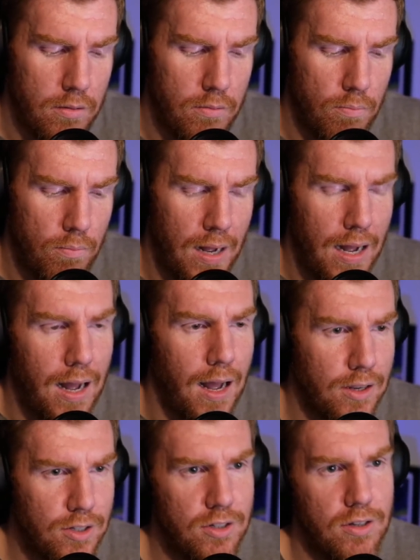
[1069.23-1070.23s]

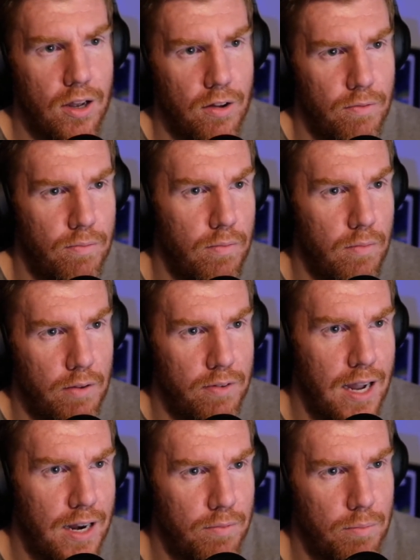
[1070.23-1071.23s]
parts of
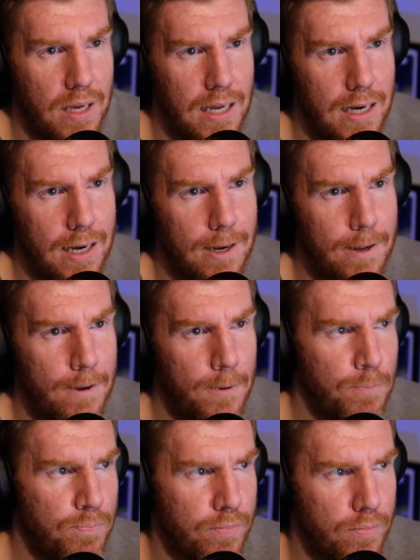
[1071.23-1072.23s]
kind of being
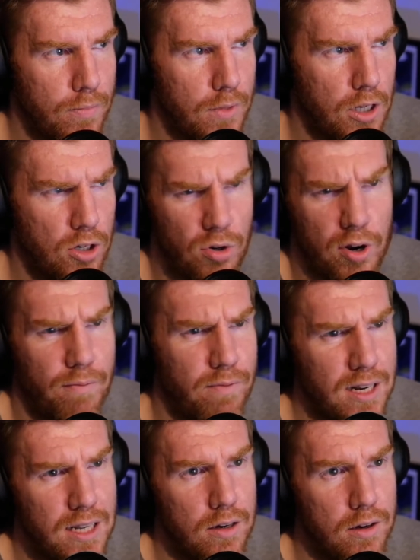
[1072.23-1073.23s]
good on
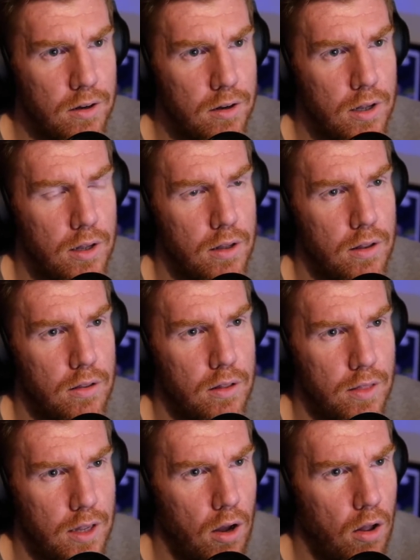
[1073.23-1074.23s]
video
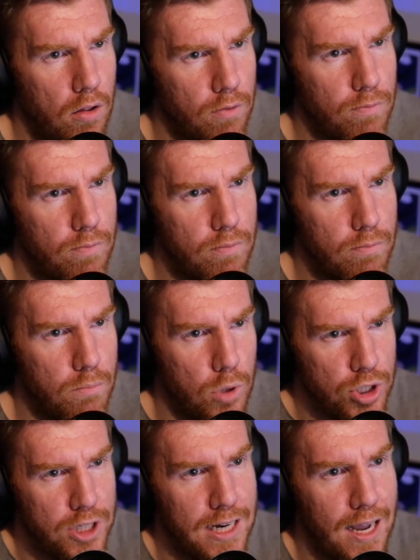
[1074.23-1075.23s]
that they all
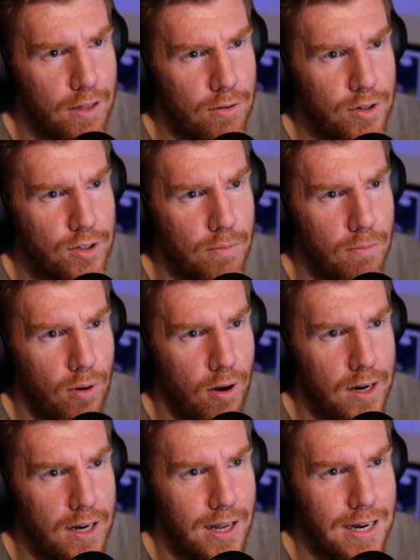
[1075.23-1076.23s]
mush together at some
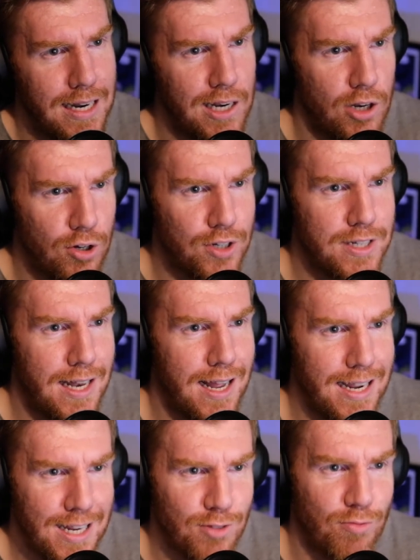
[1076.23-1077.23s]
point, and it looks
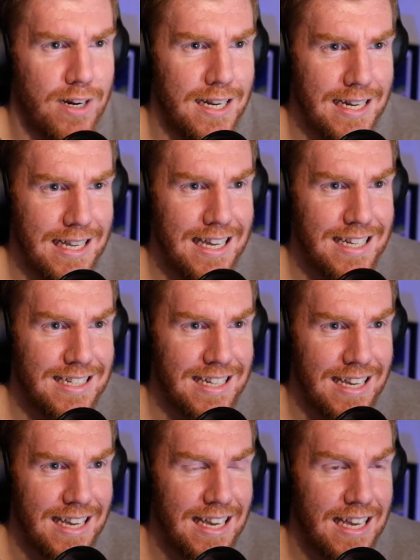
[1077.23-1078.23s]
like it's really
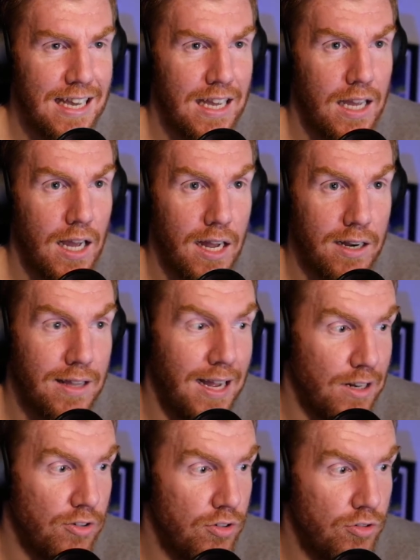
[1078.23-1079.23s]
easy. And
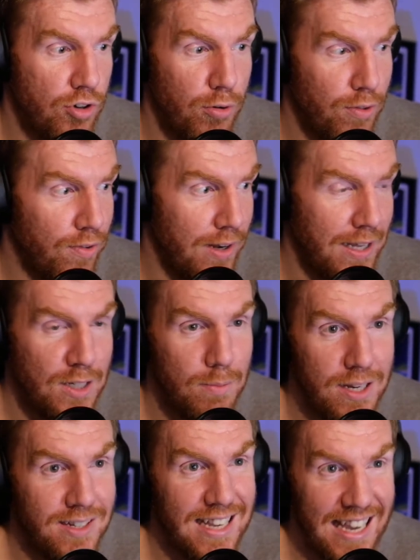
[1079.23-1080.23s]
that, truthfully, is
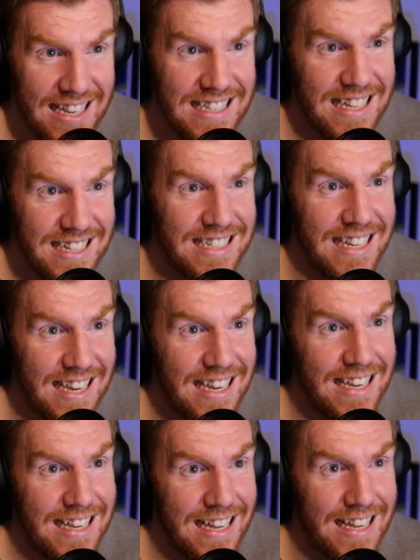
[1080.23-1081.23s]
because it is easy
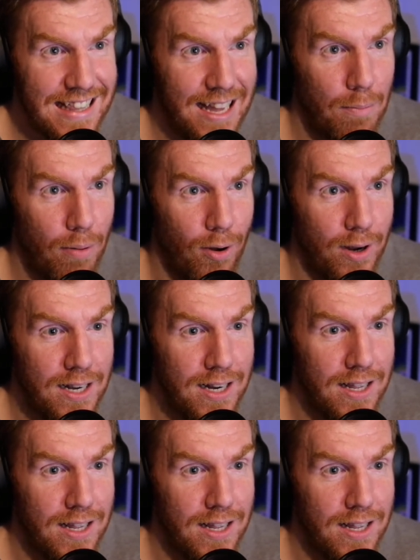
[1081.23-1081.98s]
at that point,